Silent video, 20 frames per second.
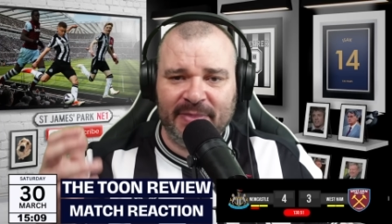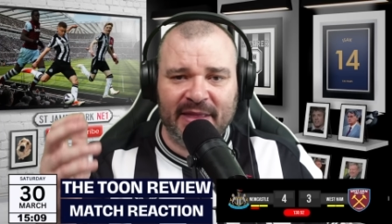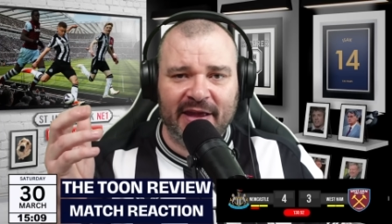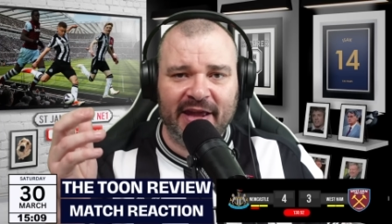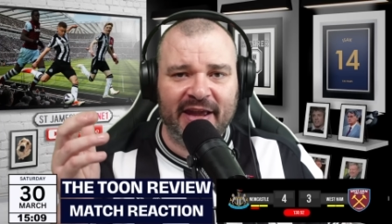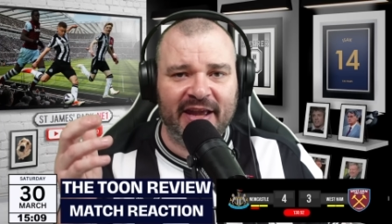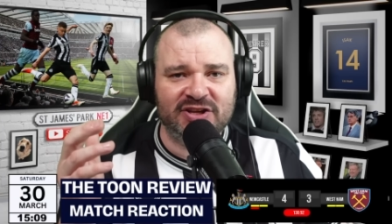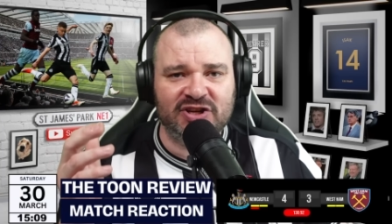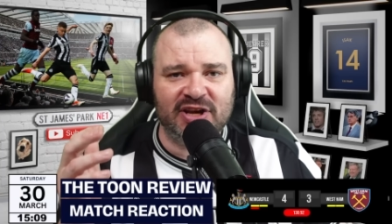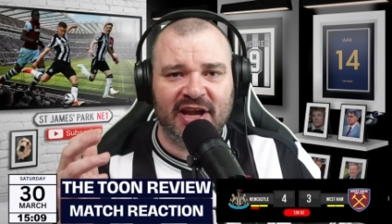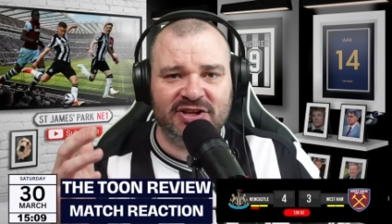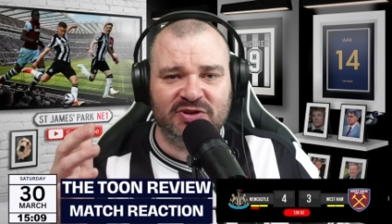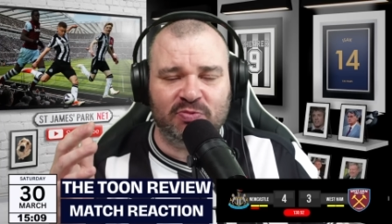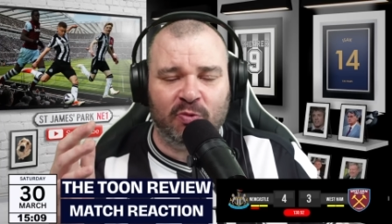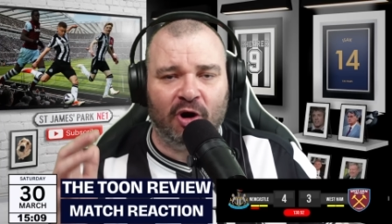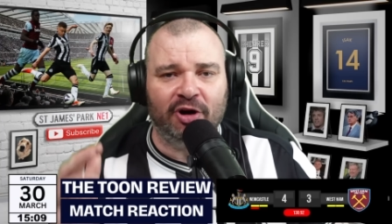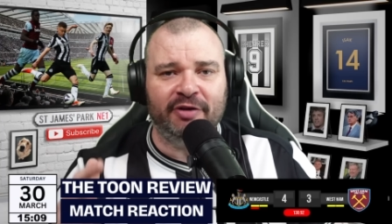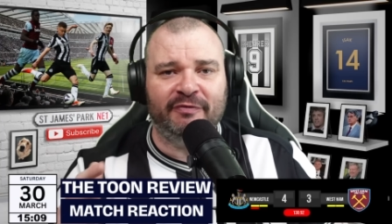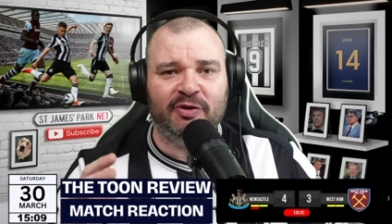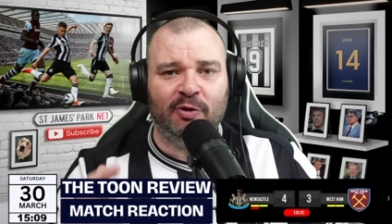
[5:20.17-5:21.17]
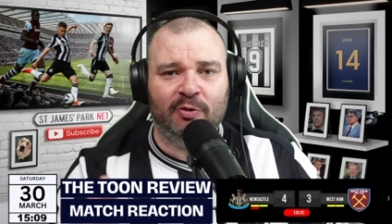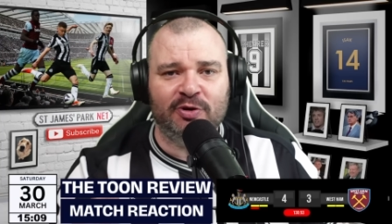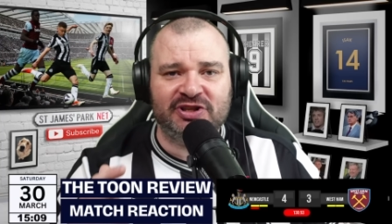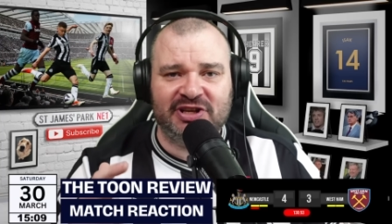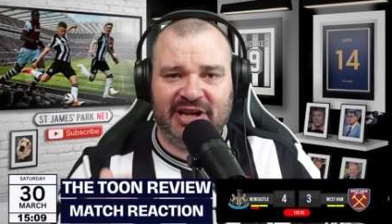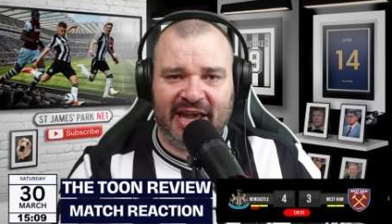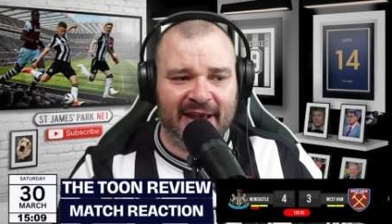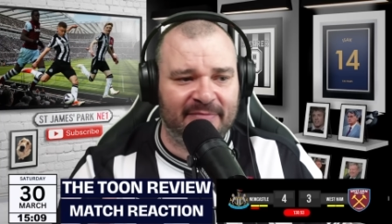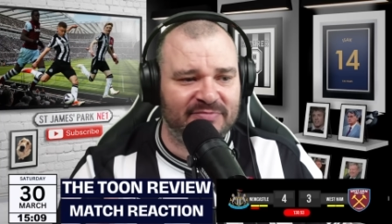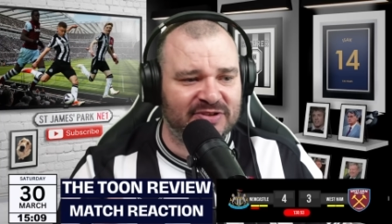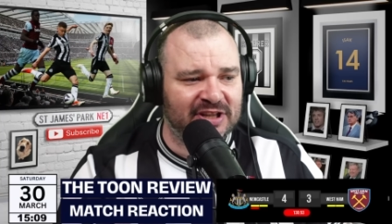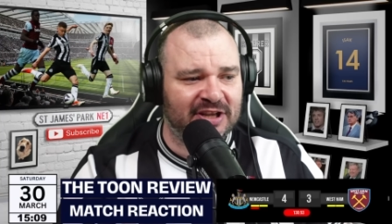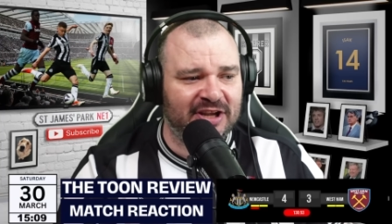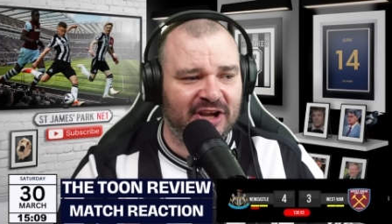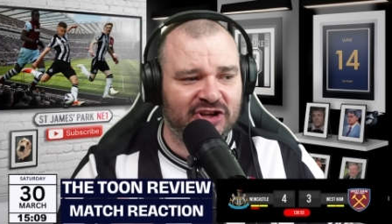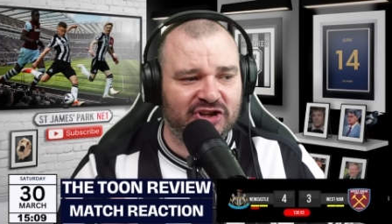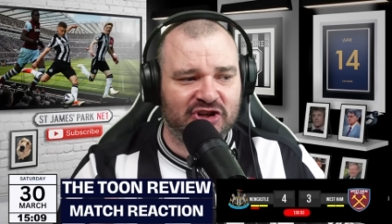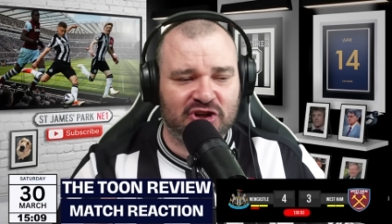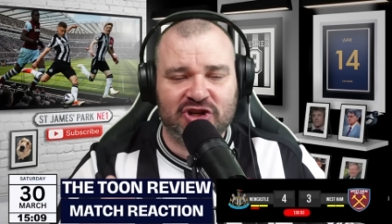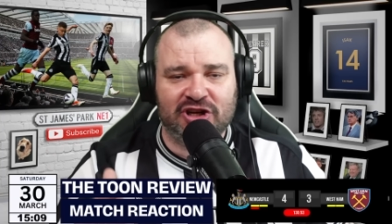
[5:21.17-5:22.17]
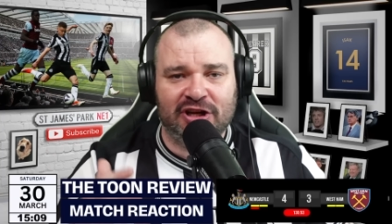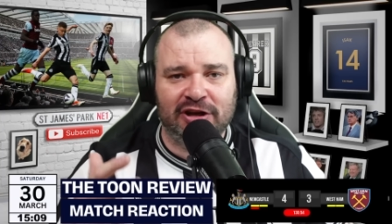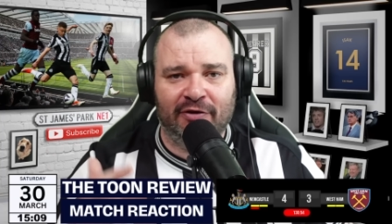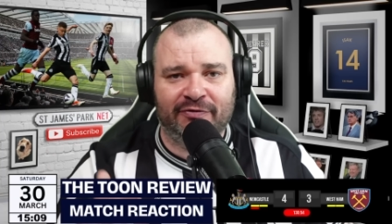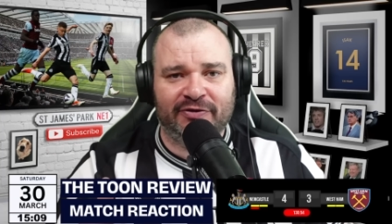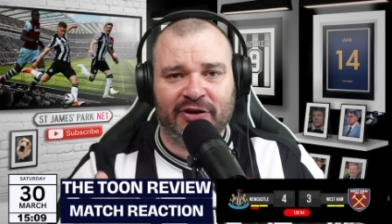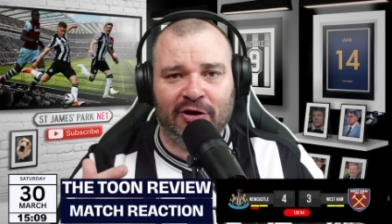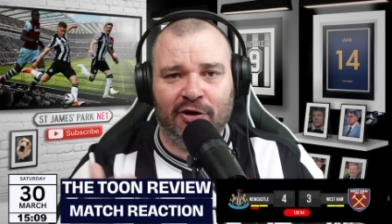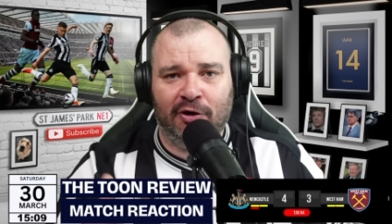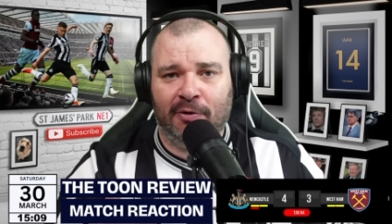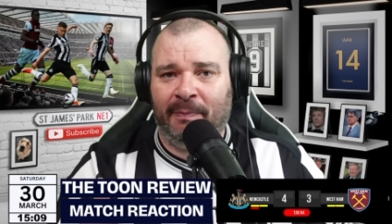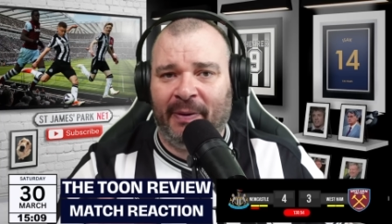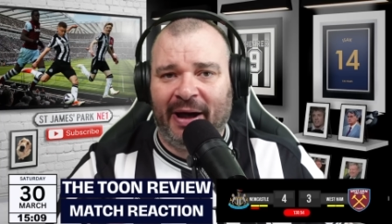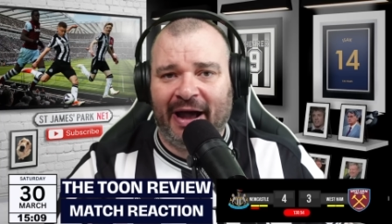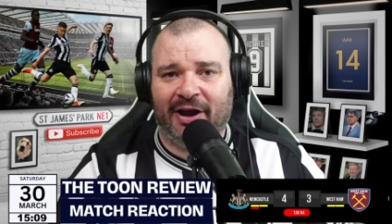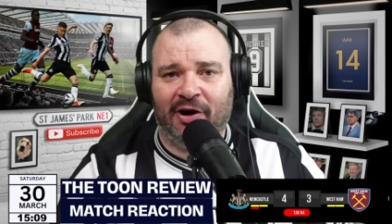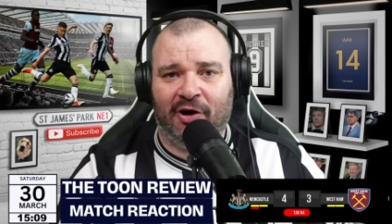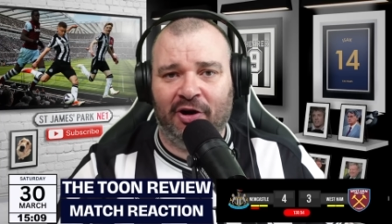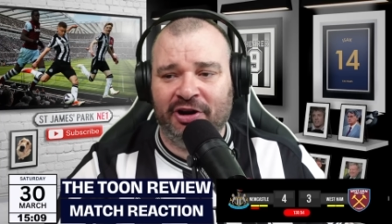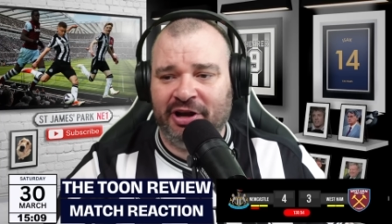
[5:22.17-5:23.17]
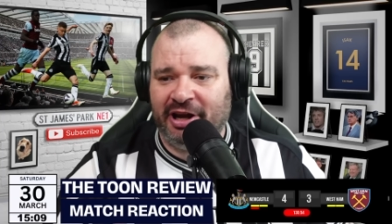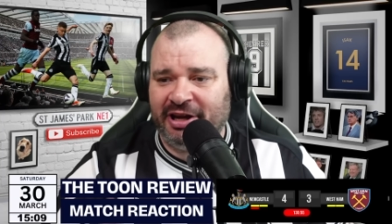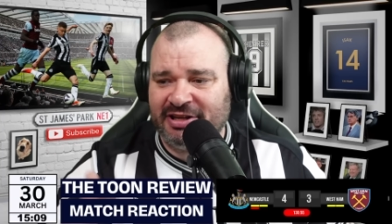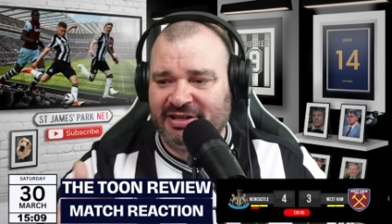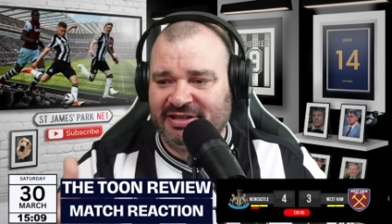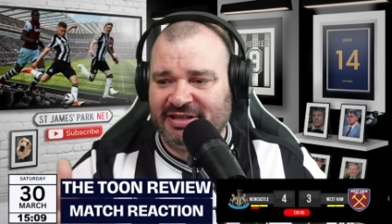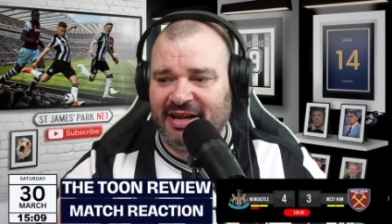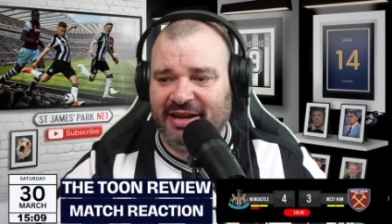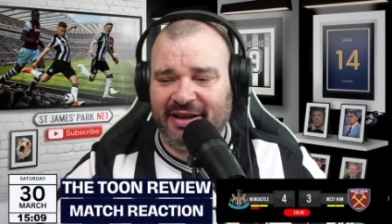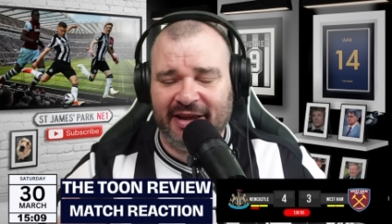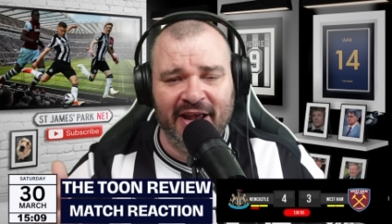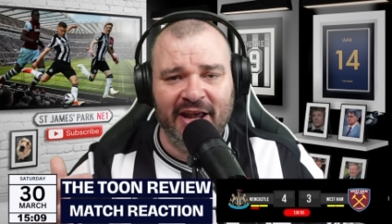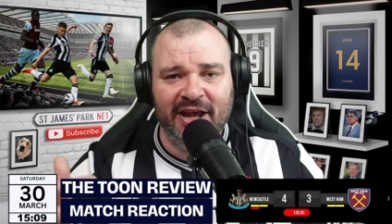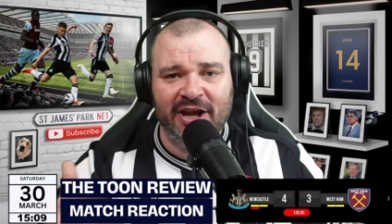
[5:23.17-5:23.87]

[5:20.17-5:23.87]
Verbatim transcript: It's one of those games that you just love to look back on and say,